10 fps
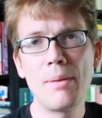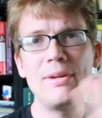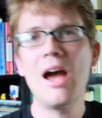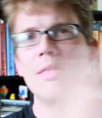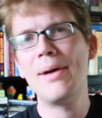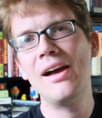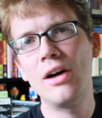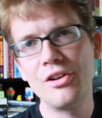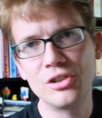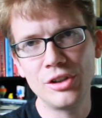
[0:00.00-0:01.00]
But beyond the
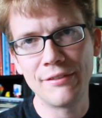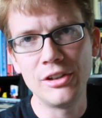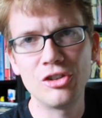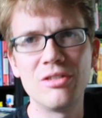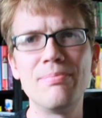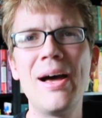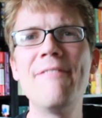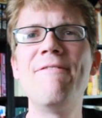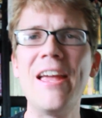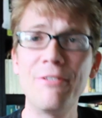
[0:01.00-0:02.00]
biological definitions, my
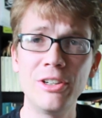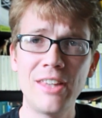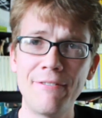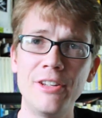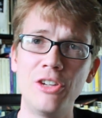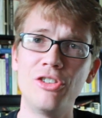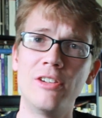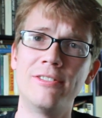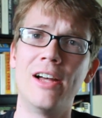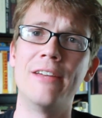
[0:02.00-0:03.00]
favorite definition
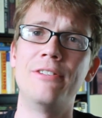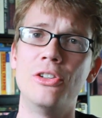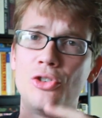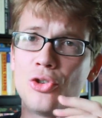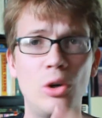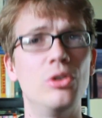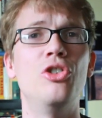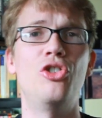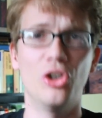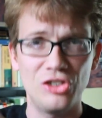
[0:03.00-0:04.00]
of life is
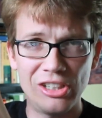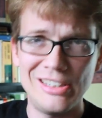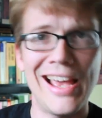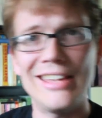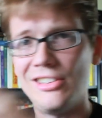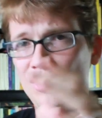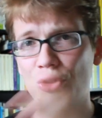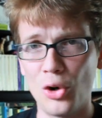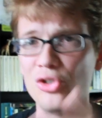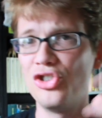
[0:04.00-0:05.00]
Schrodinger's. And yes, it's
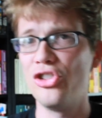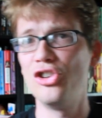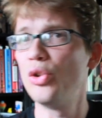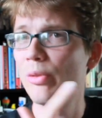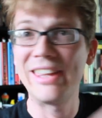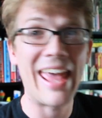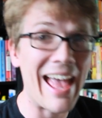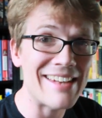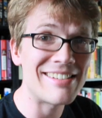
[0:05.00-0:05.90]
Schrodinger, the dude with the cat.